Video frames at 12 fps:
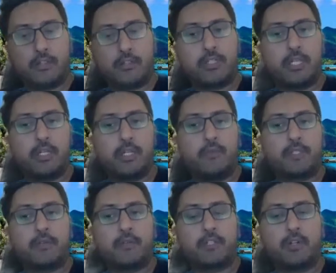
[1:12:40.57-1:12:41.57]
associated with
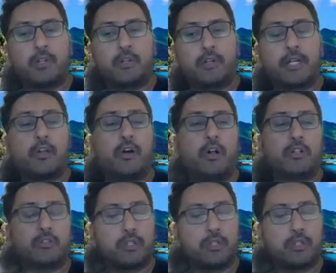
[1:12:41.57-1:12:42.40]
service contract, also